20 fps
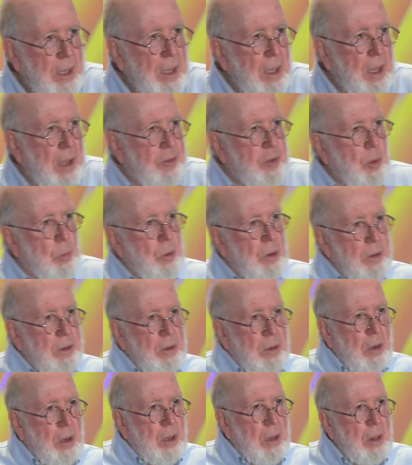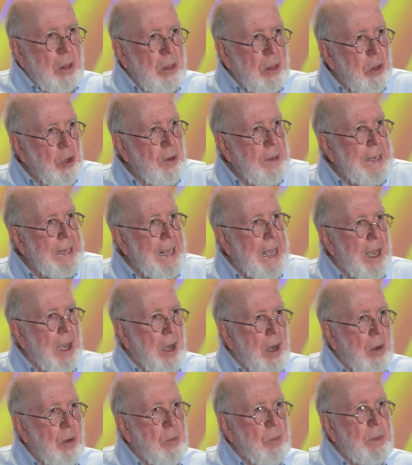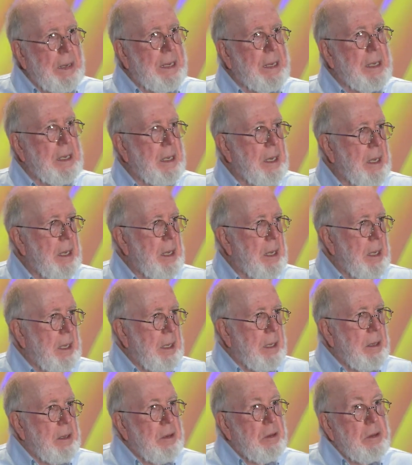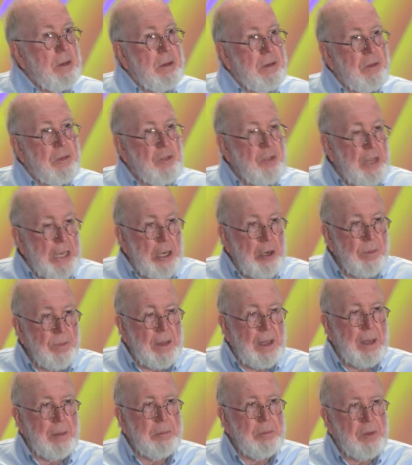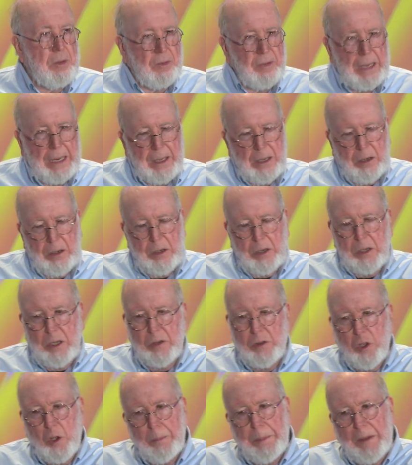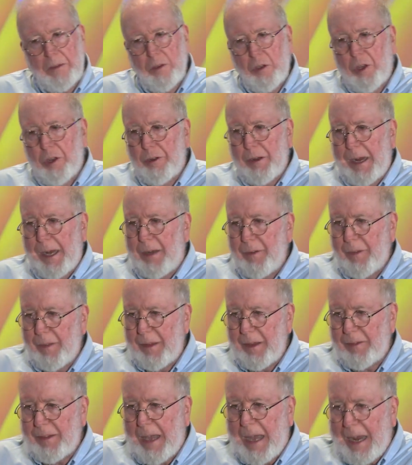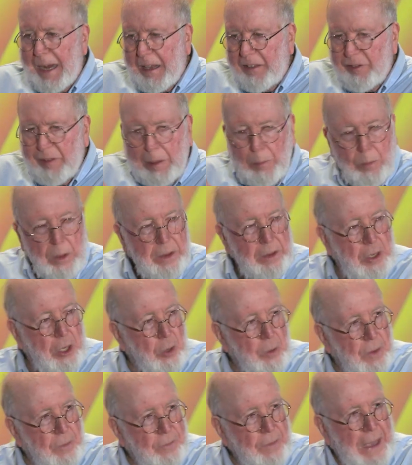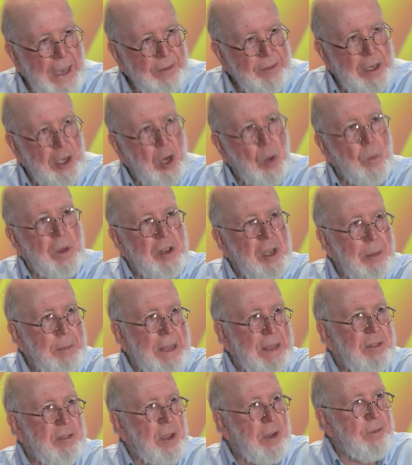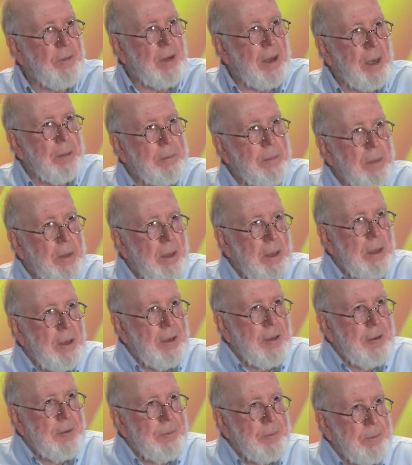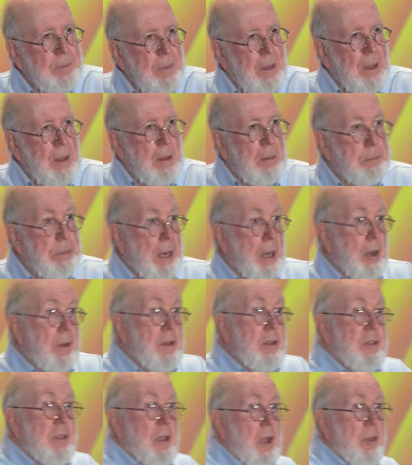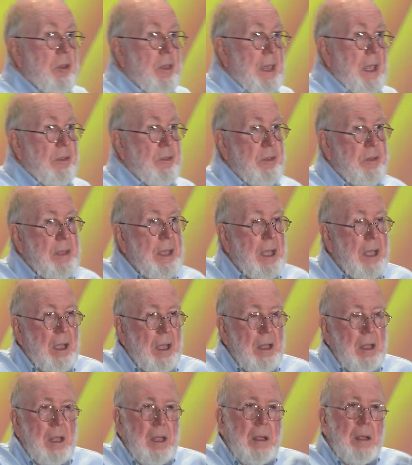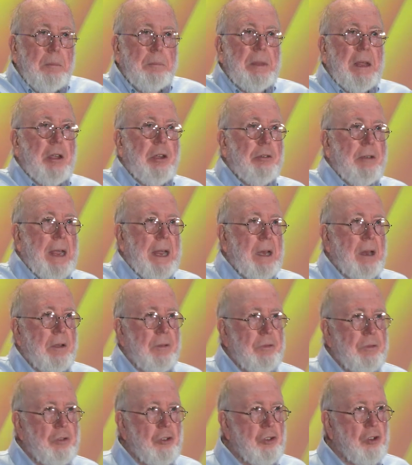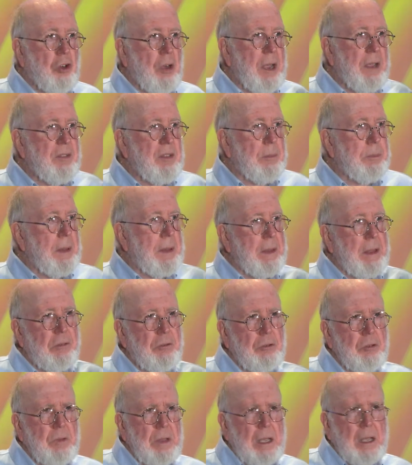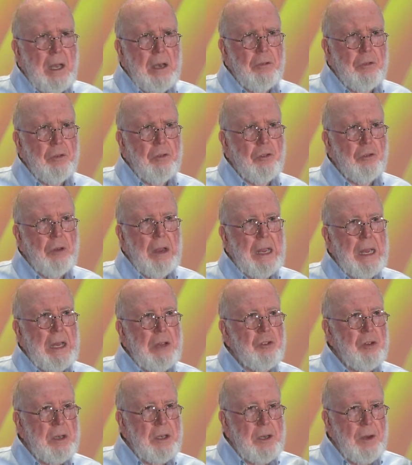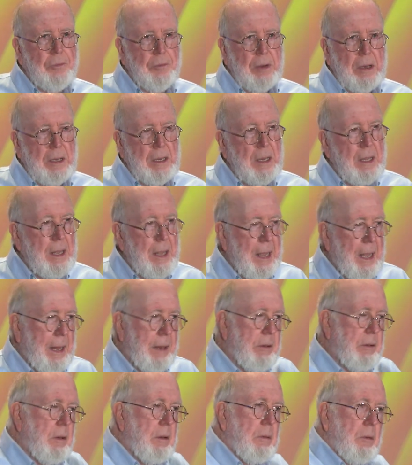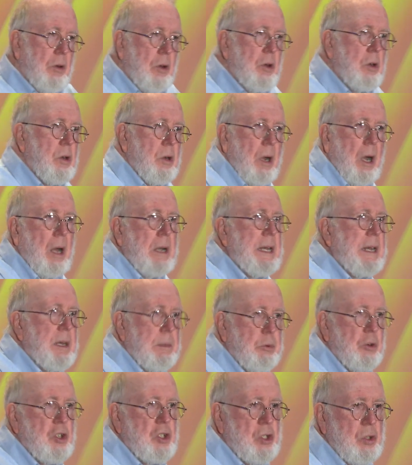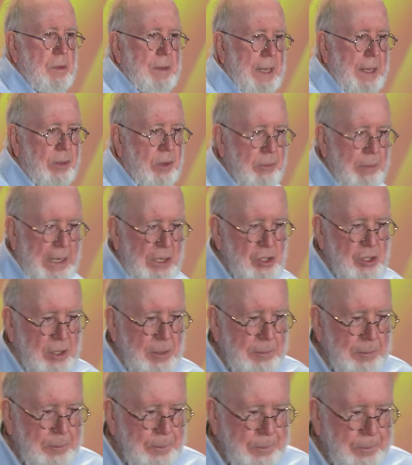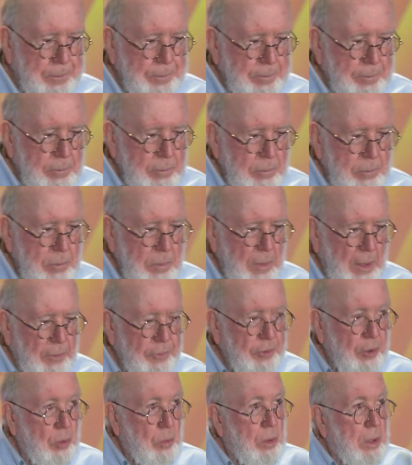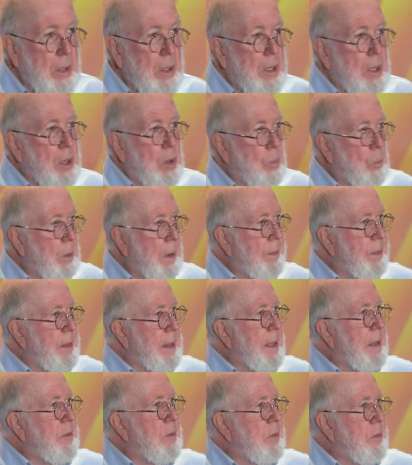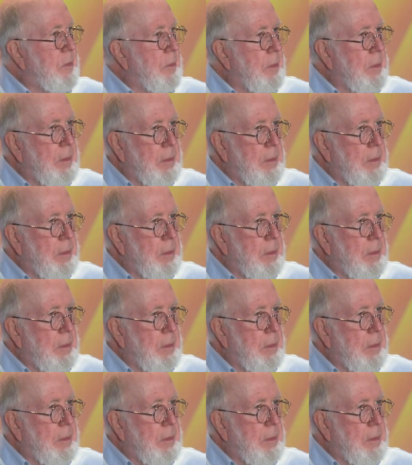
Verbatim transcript: And so we're learning how we can steer them to say, no, no, no, don't be so creative in this. I actually want to know the facts. I don't want you to make stuff up. But in this other cases, yeah, be creative. Try something that's really kind of strange and different, and I'll need to push you in that direction. So what these